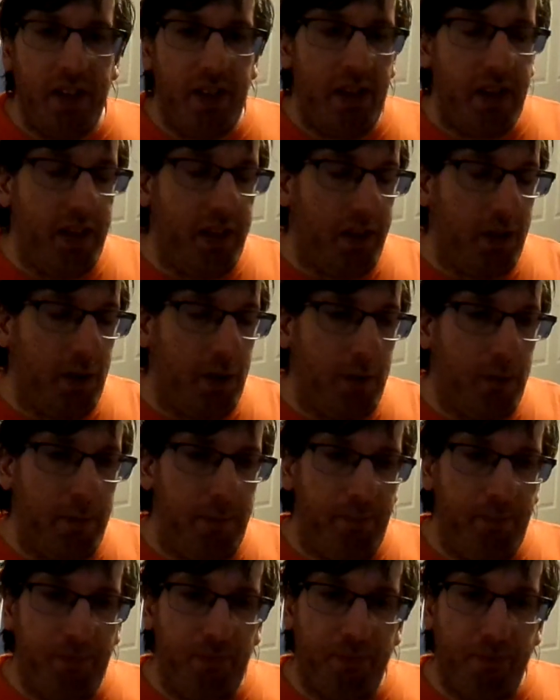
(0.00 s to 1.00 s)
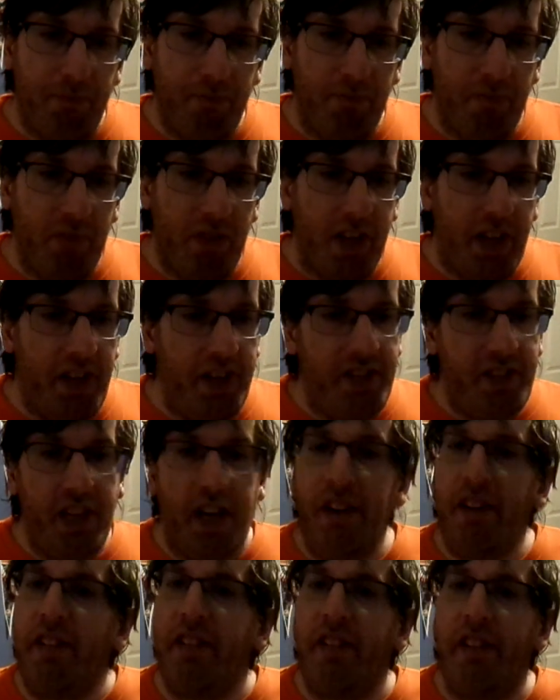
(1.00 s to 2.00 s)
you know,
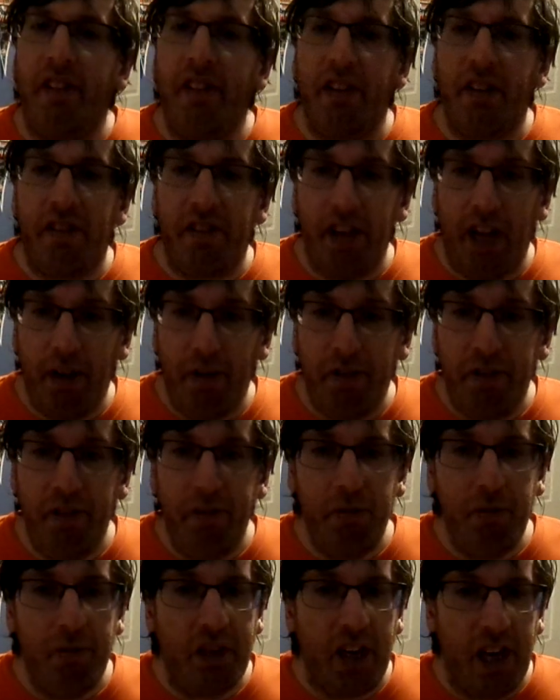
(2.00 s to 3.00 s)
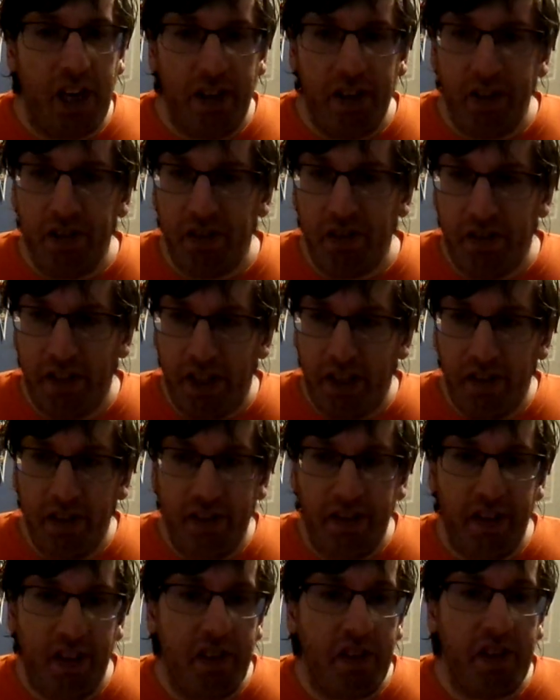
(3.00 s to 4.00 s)
down to down to down to
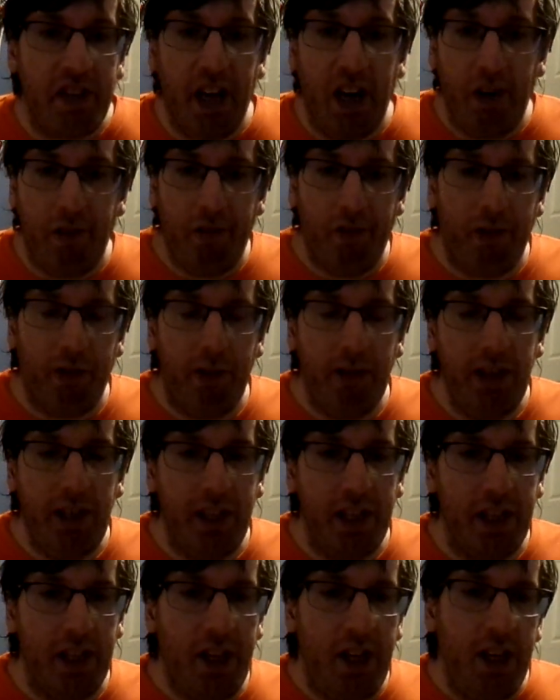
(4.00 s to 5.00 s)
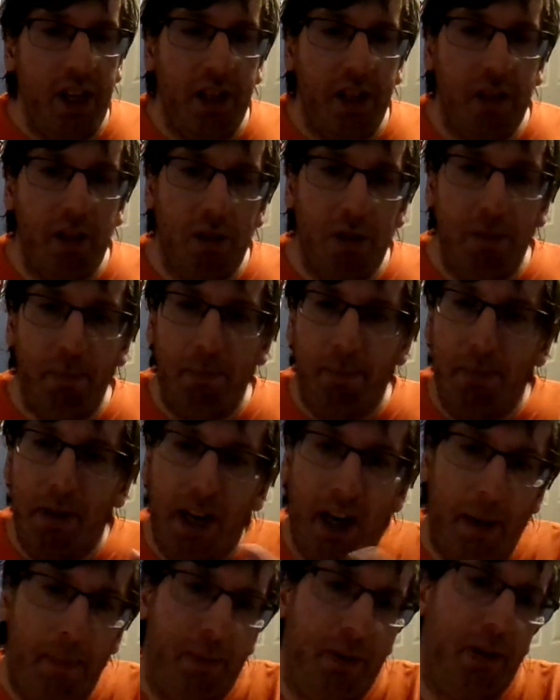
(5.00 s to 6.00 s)
Southern California, you know,
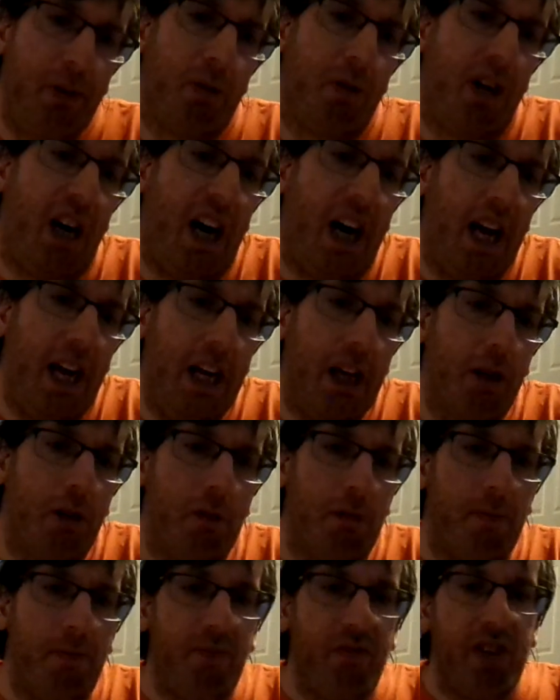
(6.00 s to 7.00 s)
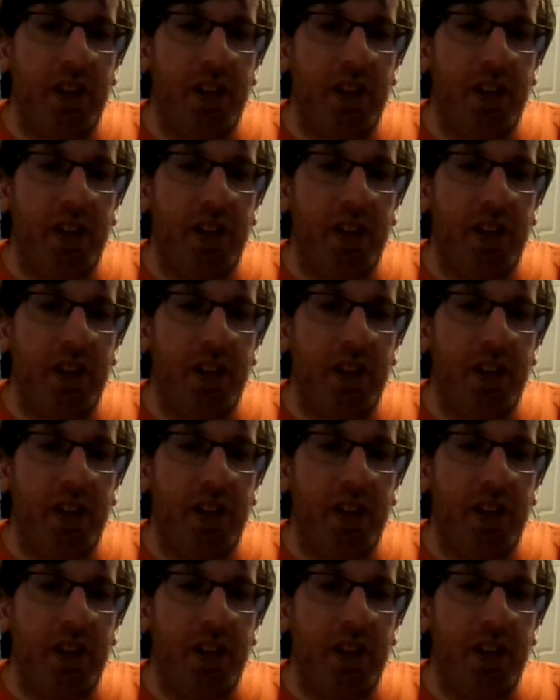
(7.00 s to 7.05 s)
up to Ohio,